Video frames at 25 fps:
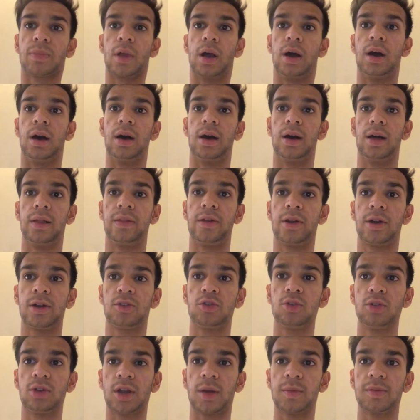There are
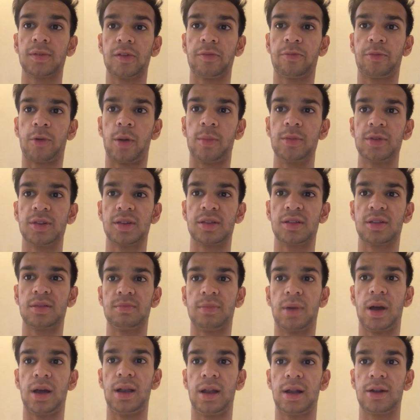two types of promises in
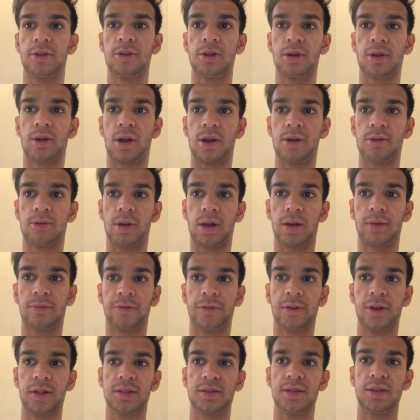bilateral contract.
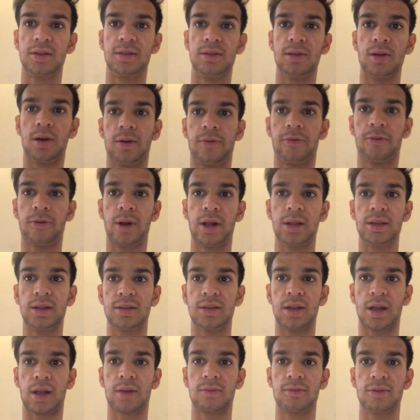First is the offer, and the
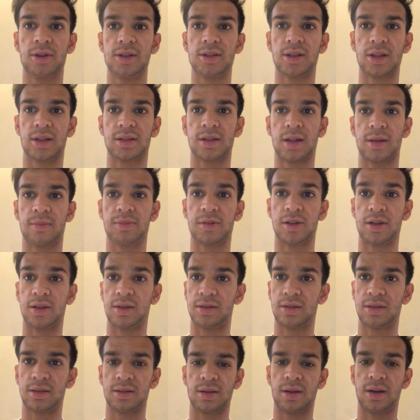second one is
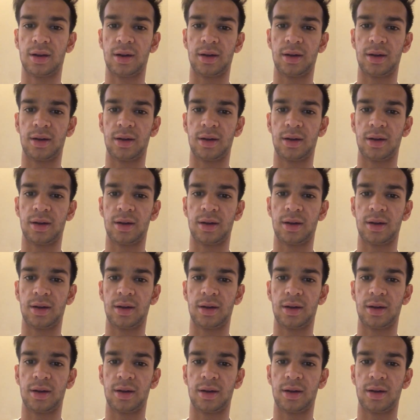acceptance.